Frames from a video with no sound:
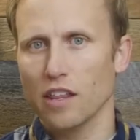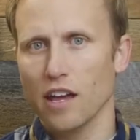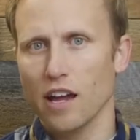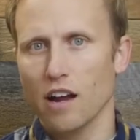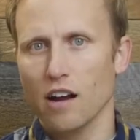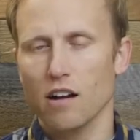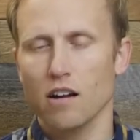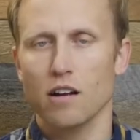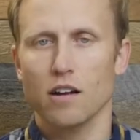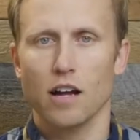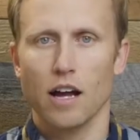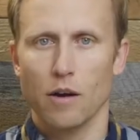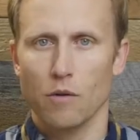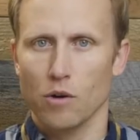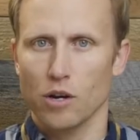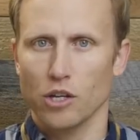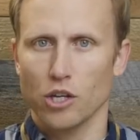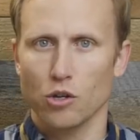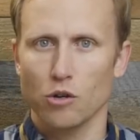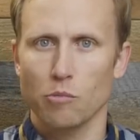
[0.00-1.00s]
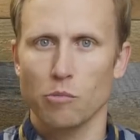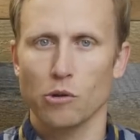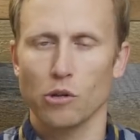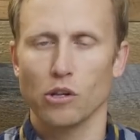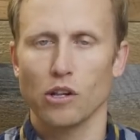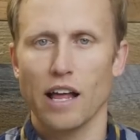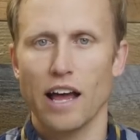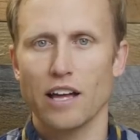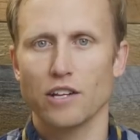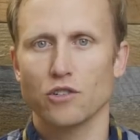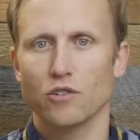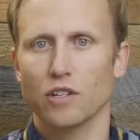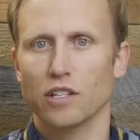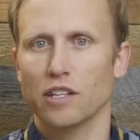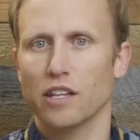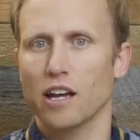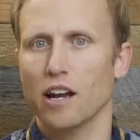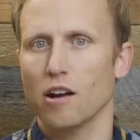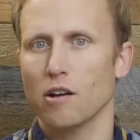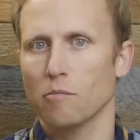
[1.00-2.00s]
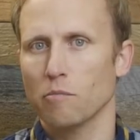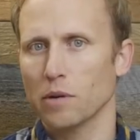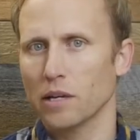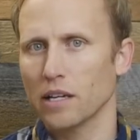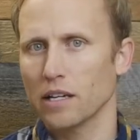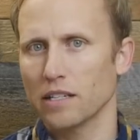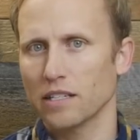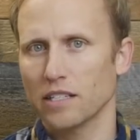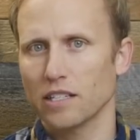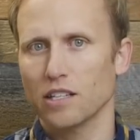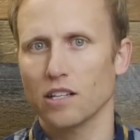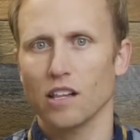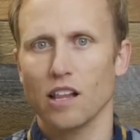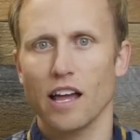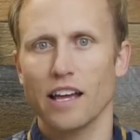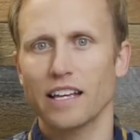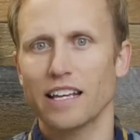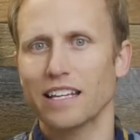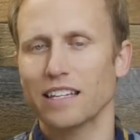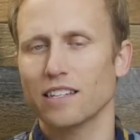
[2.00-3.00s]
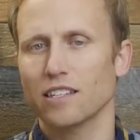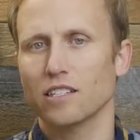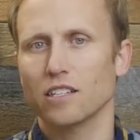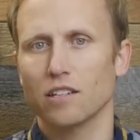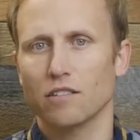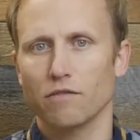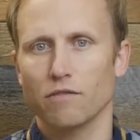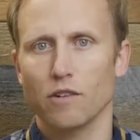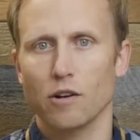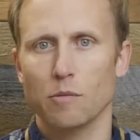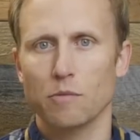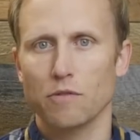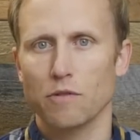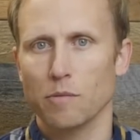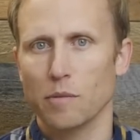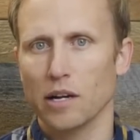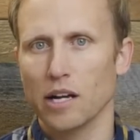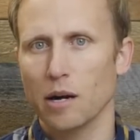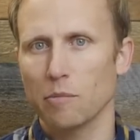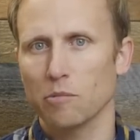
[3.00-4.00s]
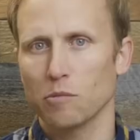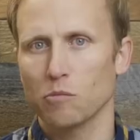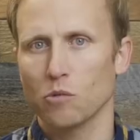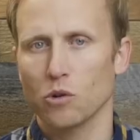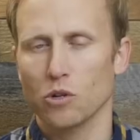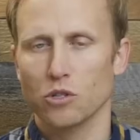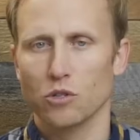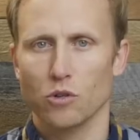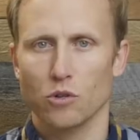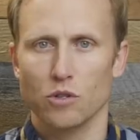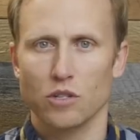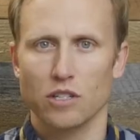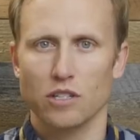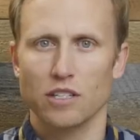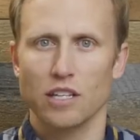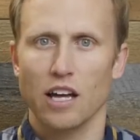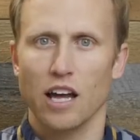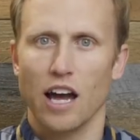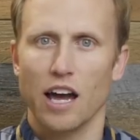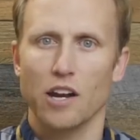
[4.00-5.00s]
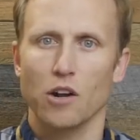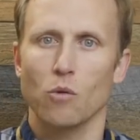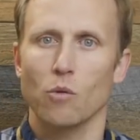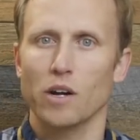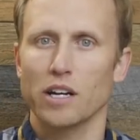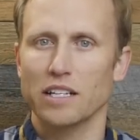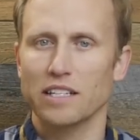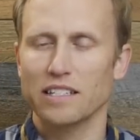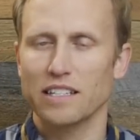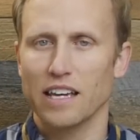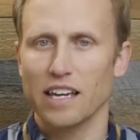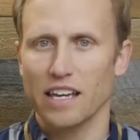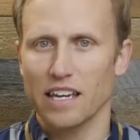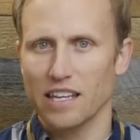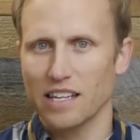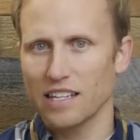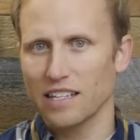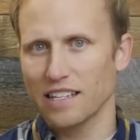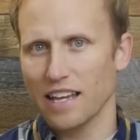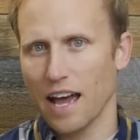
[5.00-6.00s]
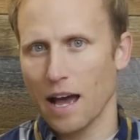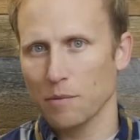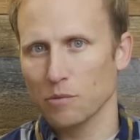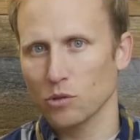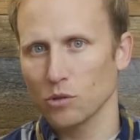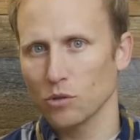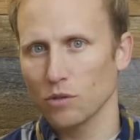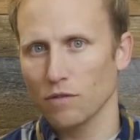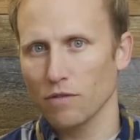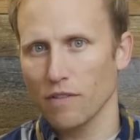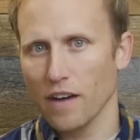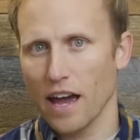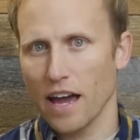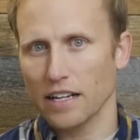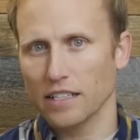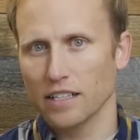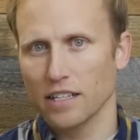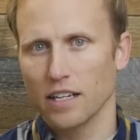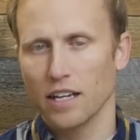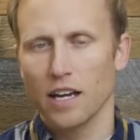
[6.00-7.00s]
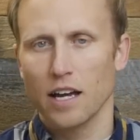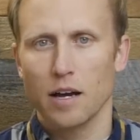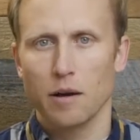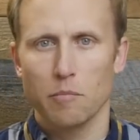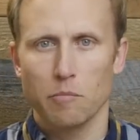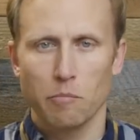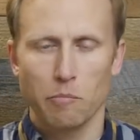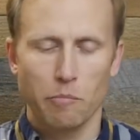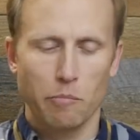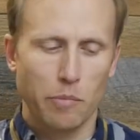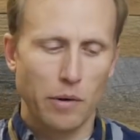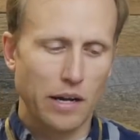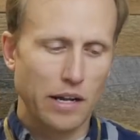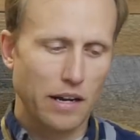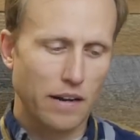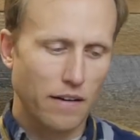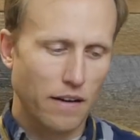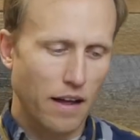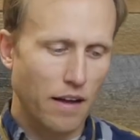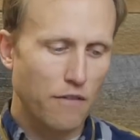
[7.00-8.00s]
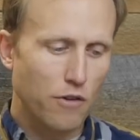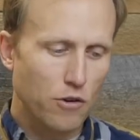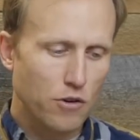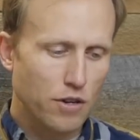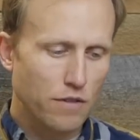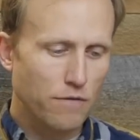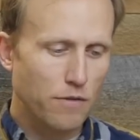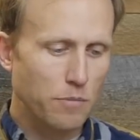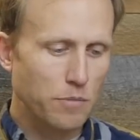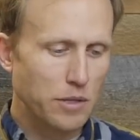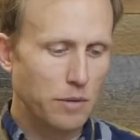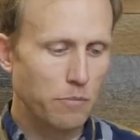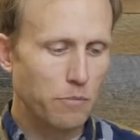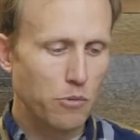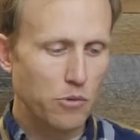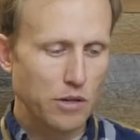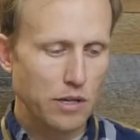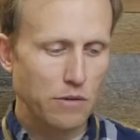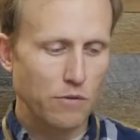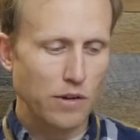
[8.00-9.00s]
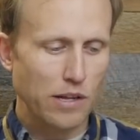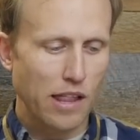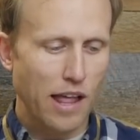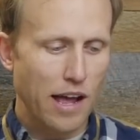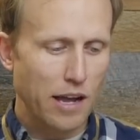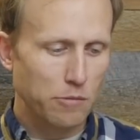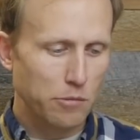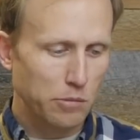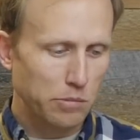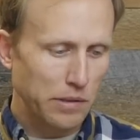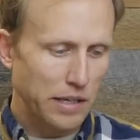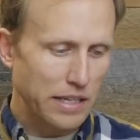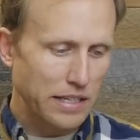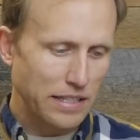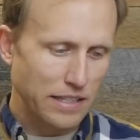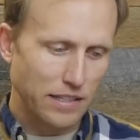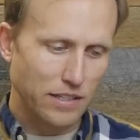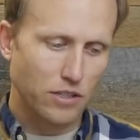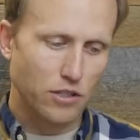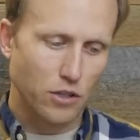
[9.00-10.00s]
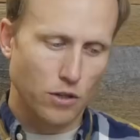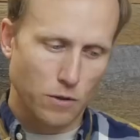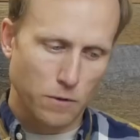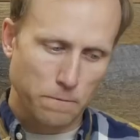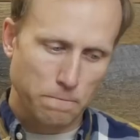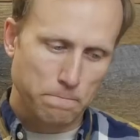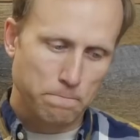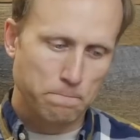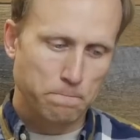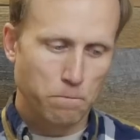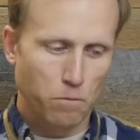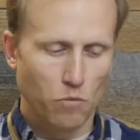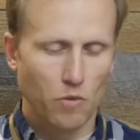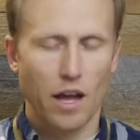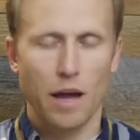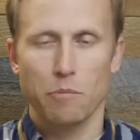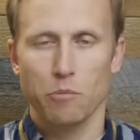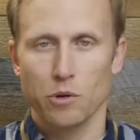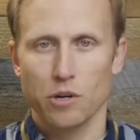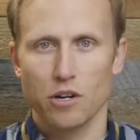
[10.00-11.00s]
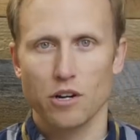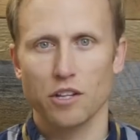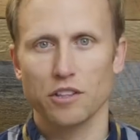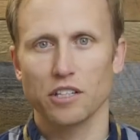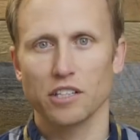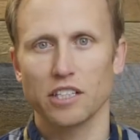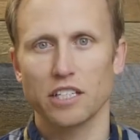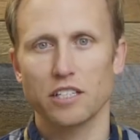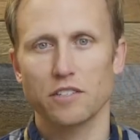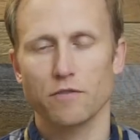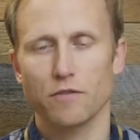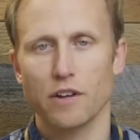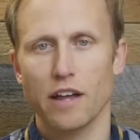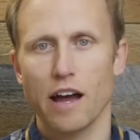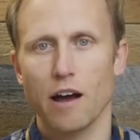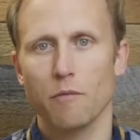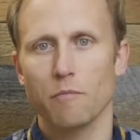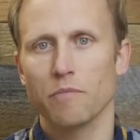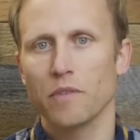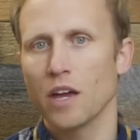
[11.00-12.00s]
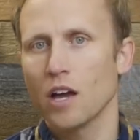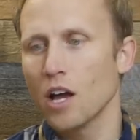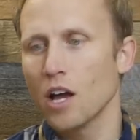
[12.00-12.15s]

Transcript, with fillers: there. I want you to put a little asterisk there because until I get this confirmed from a couple more sources, I don't want to say it is absolute fact. But I've heard it from some pretty reliable places, so I put it on the list for now.